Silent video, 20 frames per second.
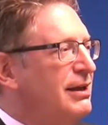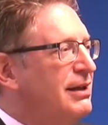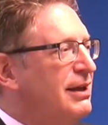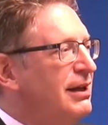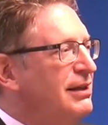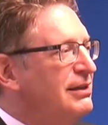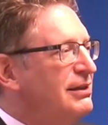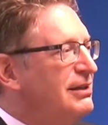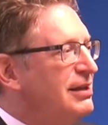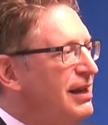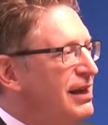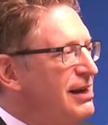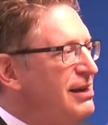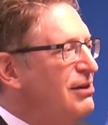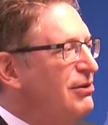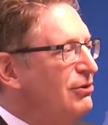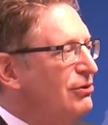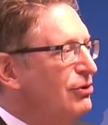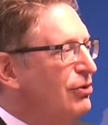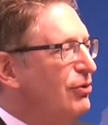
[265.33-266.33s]

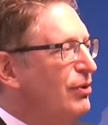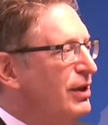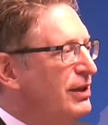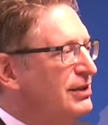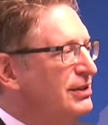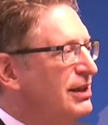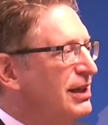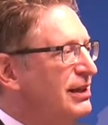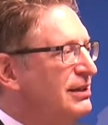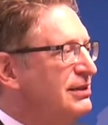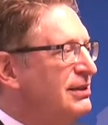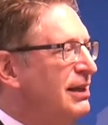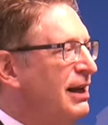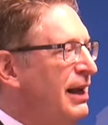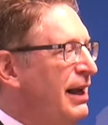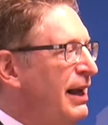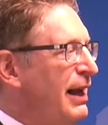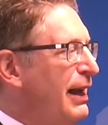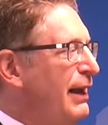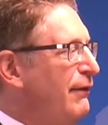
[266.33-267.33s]
continue to exist
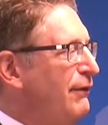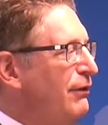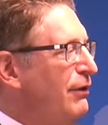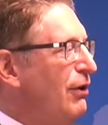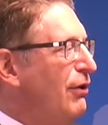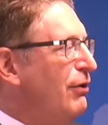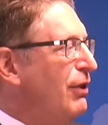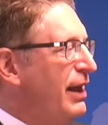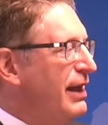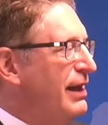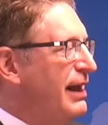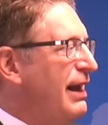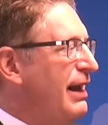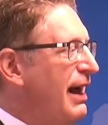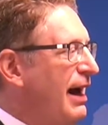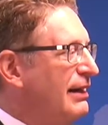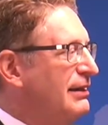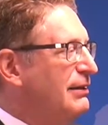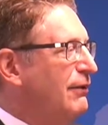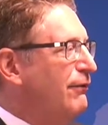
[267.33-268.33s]
even though they
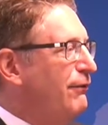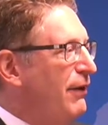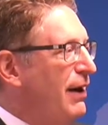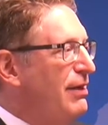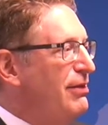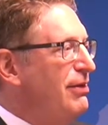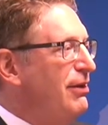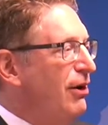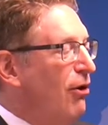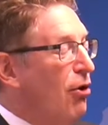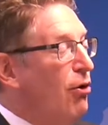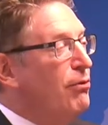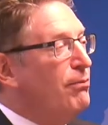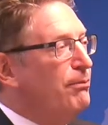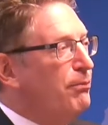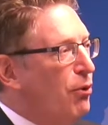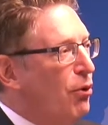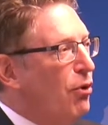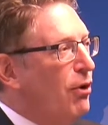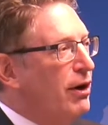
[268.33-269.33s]
cannot defend their
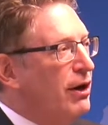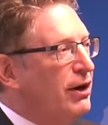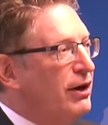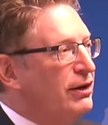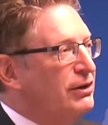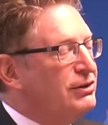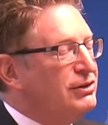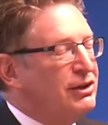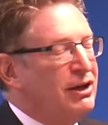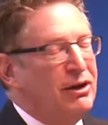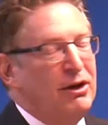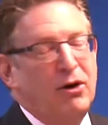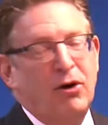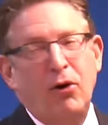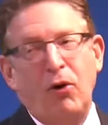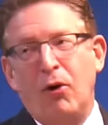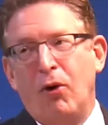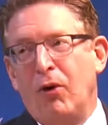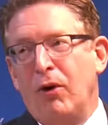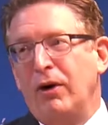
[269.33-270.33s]
own borders
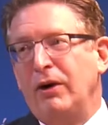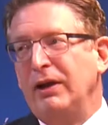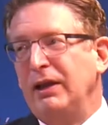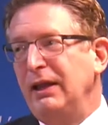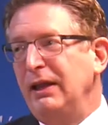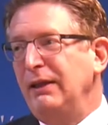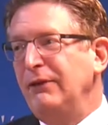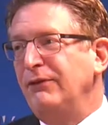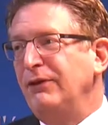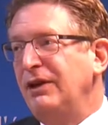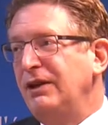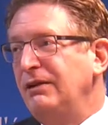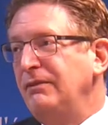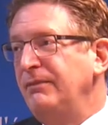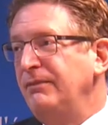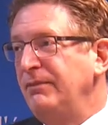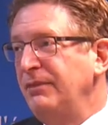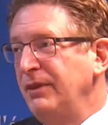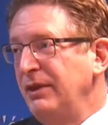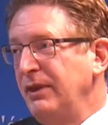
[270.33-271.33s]
or
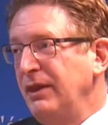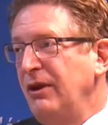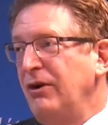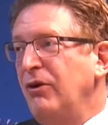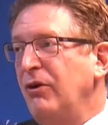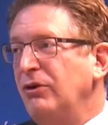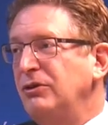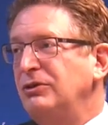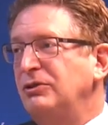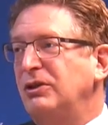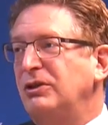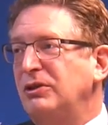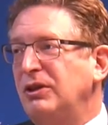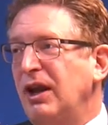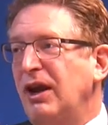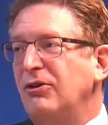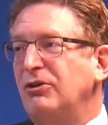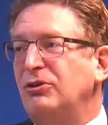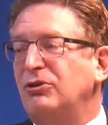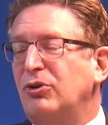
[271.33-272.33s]
even their own
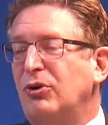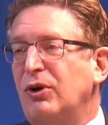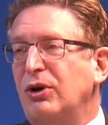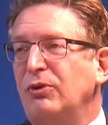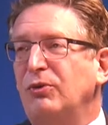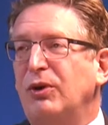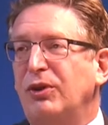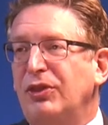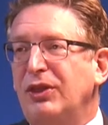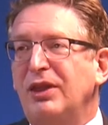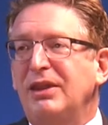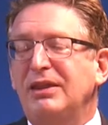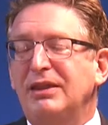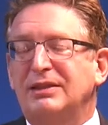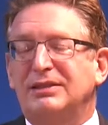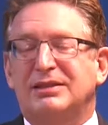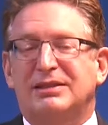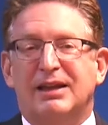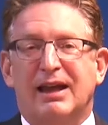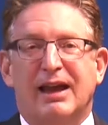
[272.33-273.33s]
territory within
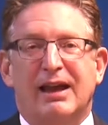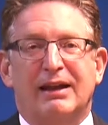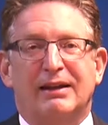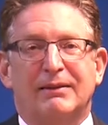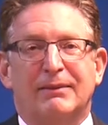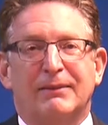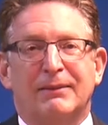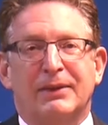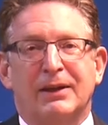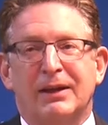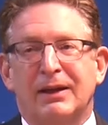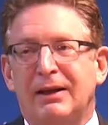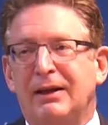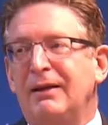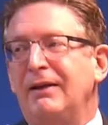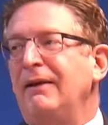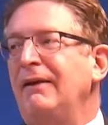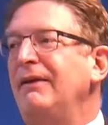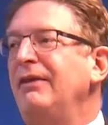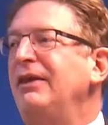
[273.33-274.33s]
the state.
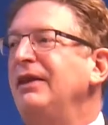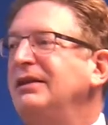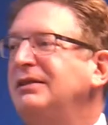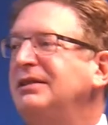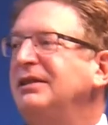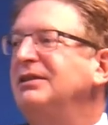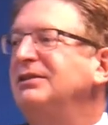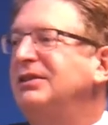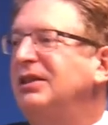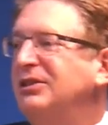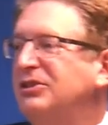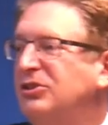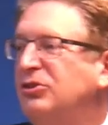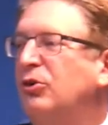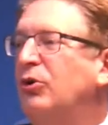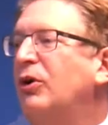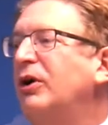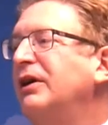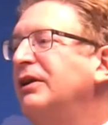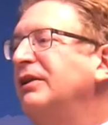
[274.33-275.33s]
This is
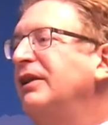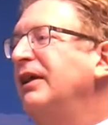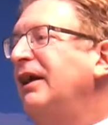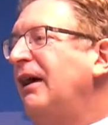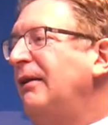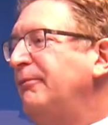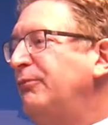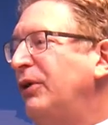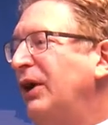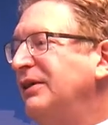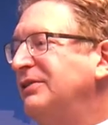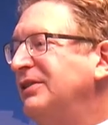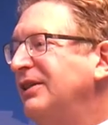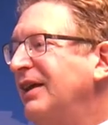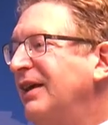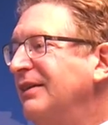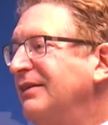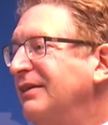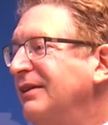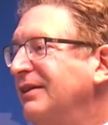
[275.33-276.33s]
historically
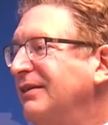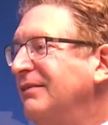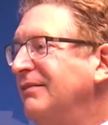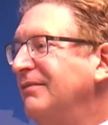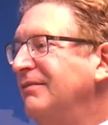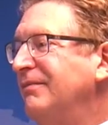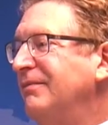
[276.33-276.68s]
unprecedented.